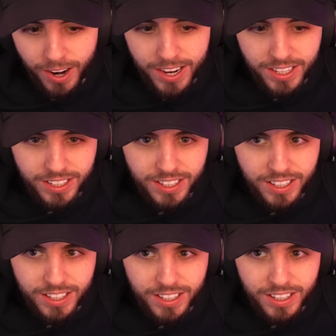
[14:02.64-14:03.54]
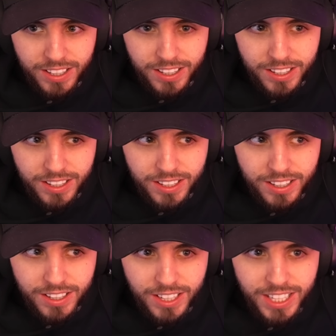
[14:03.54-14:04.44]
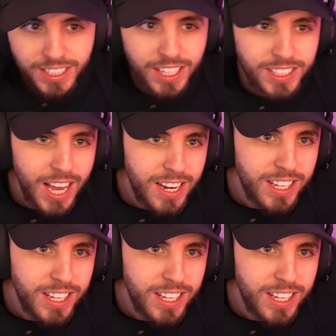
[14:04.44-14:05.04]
right? Is is that